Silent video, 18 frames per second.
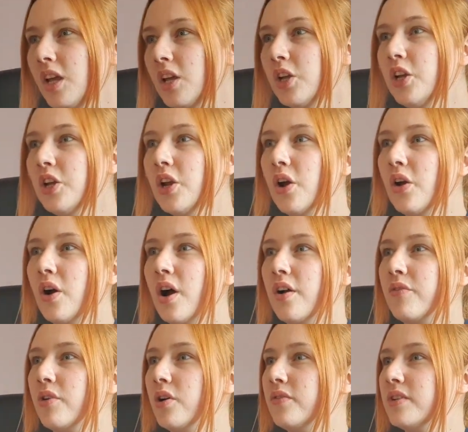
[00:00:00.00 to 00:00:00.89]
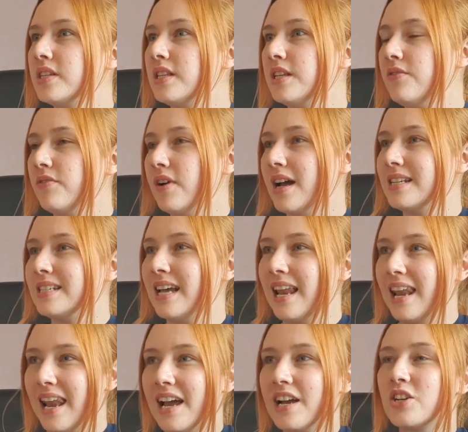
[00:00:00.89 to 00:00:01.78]
You know, I've obviously read
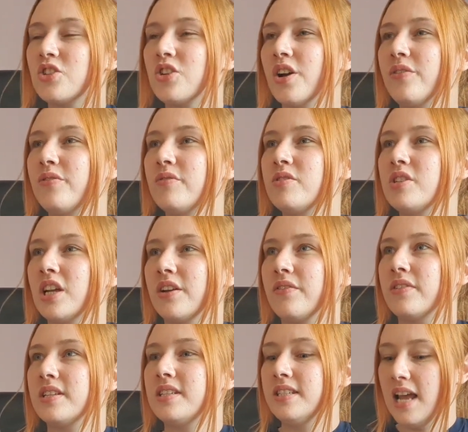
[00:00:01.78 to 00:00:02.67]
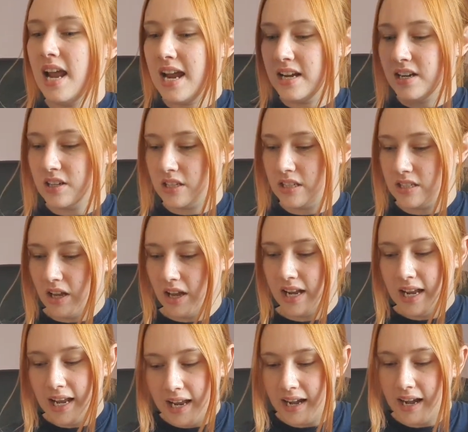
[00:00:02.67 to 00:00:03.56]
Electra from Jennifer Saint,
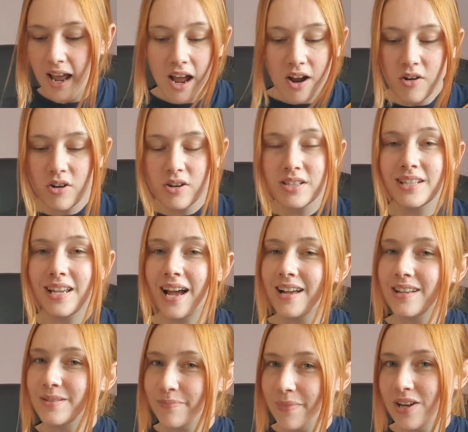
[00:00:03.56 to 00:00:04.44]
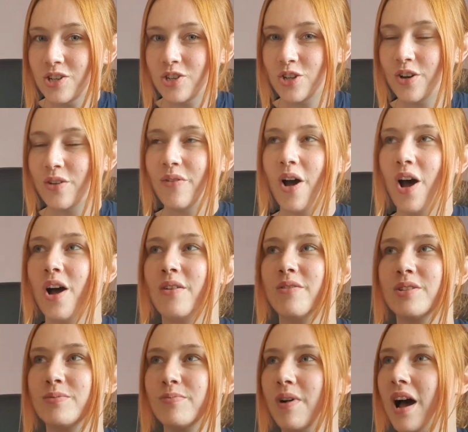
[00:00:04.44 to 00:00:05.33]
Psyche and Eros has mention of
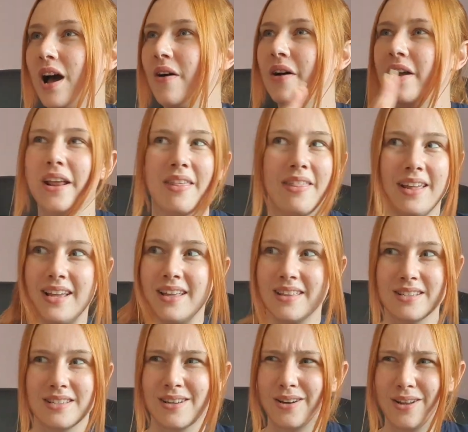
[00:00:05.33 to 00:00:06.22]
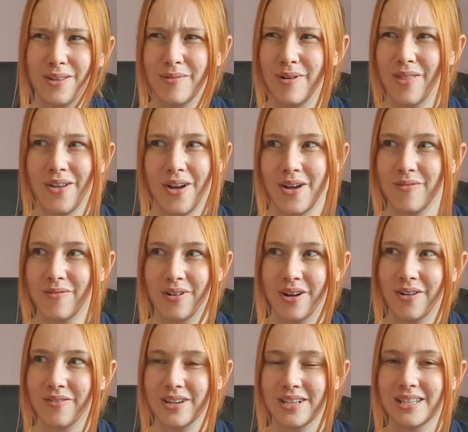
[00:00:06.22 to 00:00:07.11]
her as well. And I think there's another one that I've
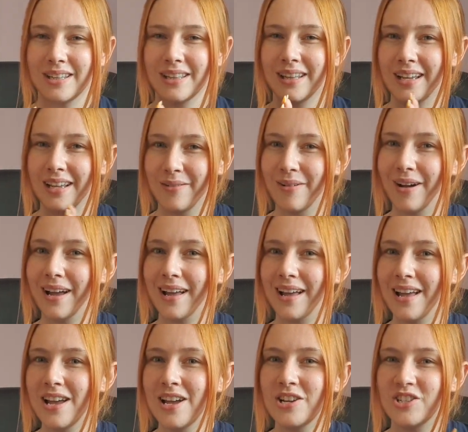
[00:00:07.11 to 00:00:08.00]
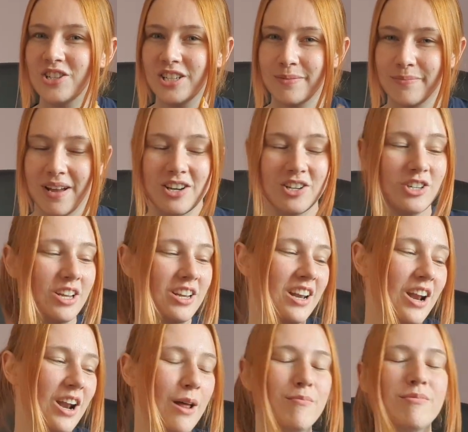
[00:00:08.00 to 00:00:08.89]
read recently where she's
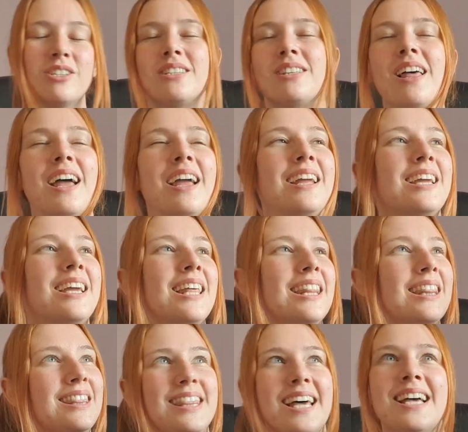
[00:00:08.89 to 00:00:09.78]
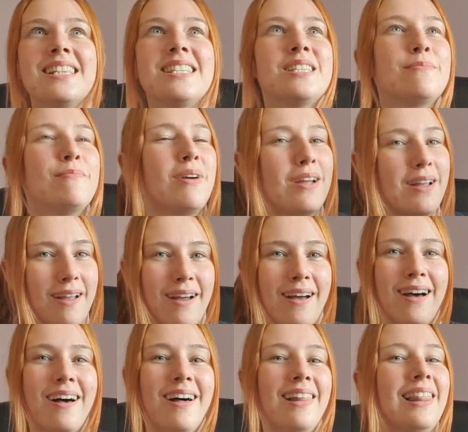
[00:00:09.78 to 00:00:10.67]
mentioned and I'm just like, that's my
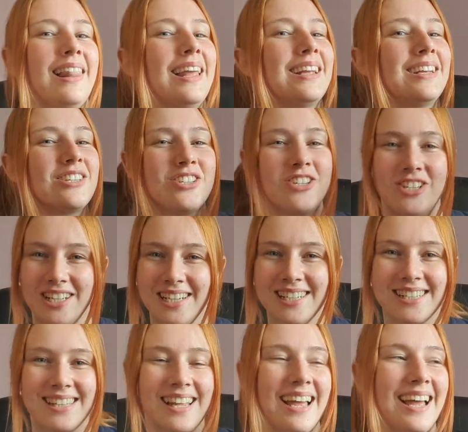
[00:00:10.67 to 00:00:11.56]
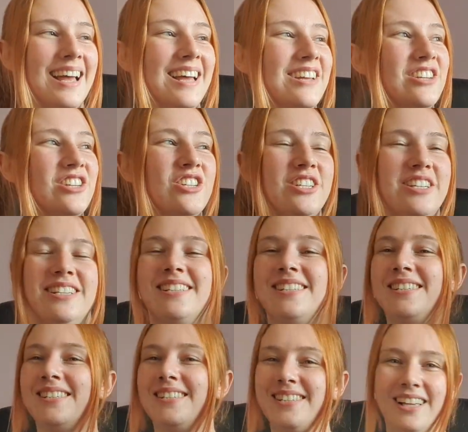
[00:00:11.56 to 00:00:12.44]
girl. Like, she's there.
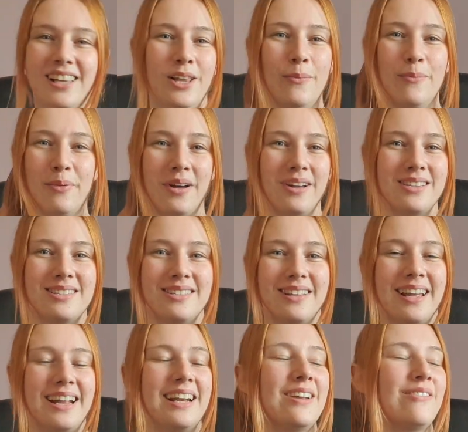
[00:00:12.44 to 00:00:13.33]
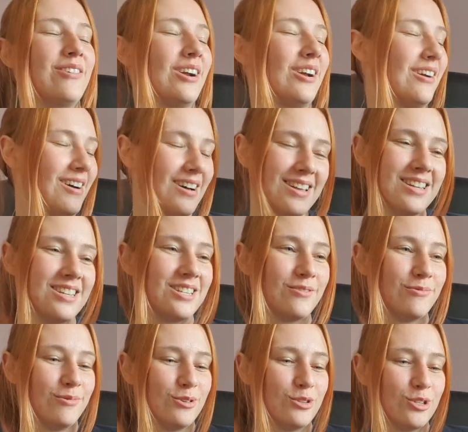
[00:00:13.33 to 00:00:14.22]
She's still a boss lady, regardless
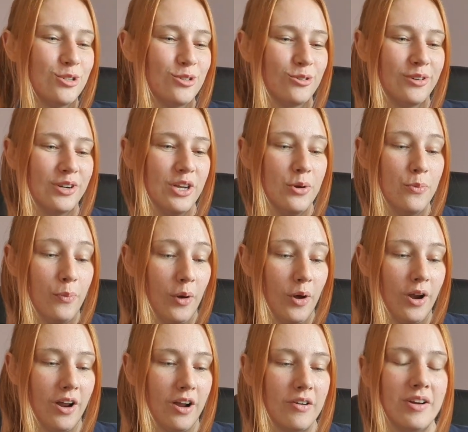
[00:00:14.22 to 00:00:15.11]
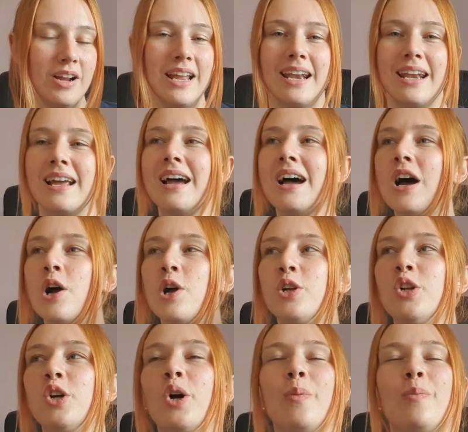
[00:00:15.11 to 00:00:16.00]
of what story you put her in.
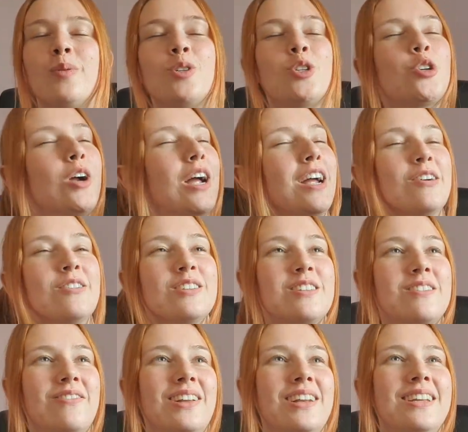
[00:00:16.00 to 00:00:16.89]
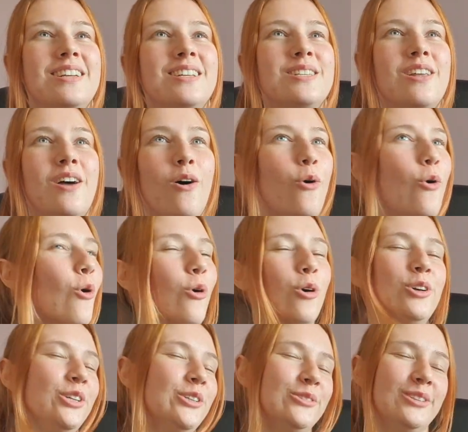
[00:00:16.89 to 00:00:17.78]
You can portray her as the villain as
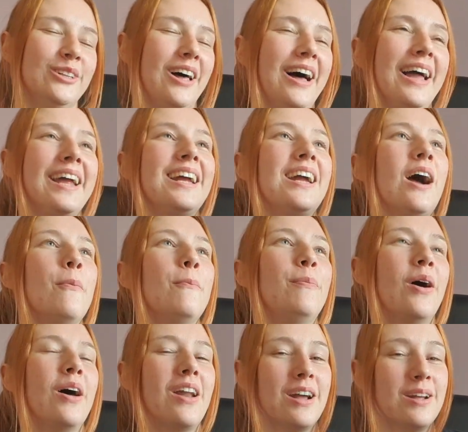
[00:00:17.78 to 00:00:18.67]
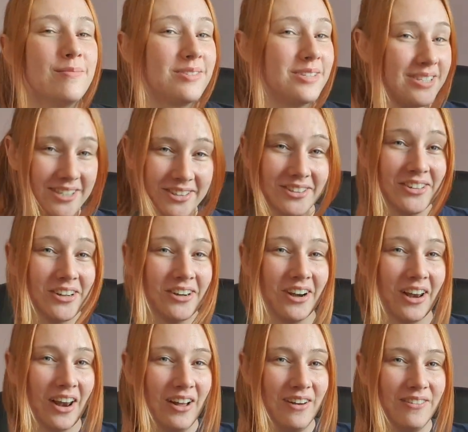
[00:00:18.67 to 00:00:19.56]
all you like, but I'm still
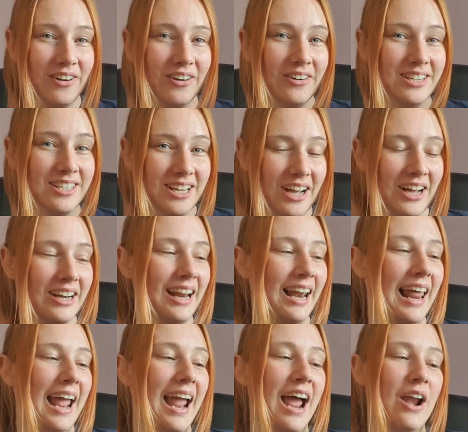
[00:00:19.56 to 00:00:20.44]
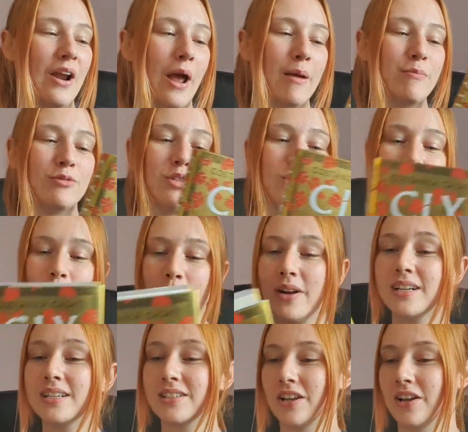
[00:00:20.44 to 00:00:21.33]
going to love her eternally. And I'm
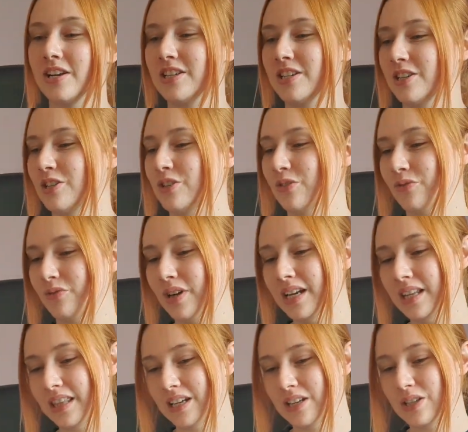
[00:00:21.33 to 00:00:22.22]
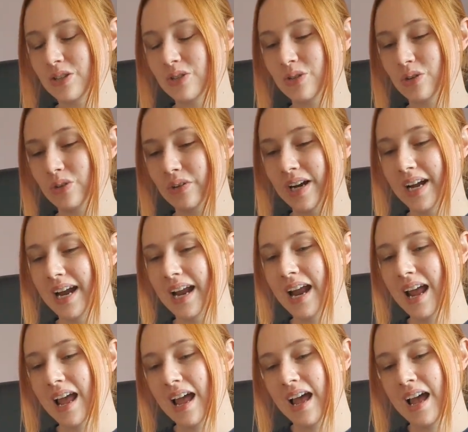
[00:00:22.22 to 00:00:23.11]
so excited to read this
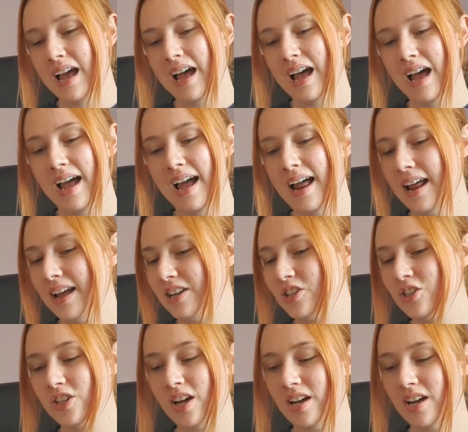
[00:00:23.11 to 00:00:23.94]
story. I